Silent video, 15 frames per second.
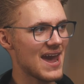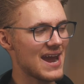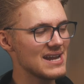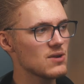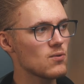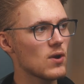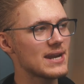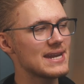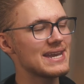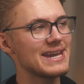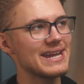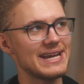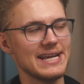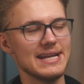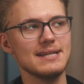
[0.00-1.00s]
anyone
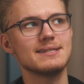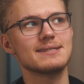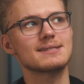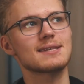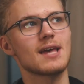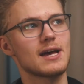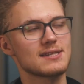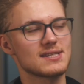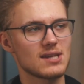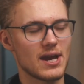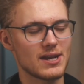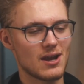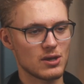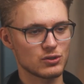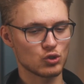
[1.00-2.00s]
needs a
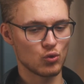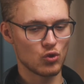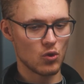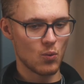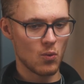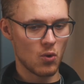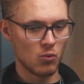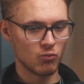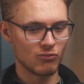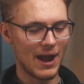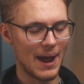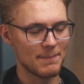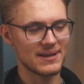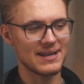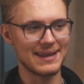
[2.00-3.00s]
side hustle that will
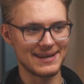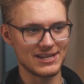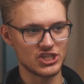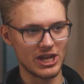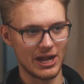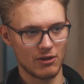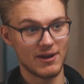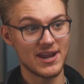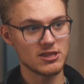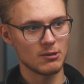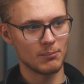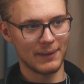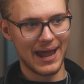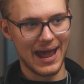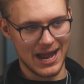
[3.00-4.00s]
rapidly generate
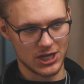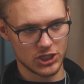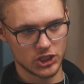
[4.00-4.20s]
them cash,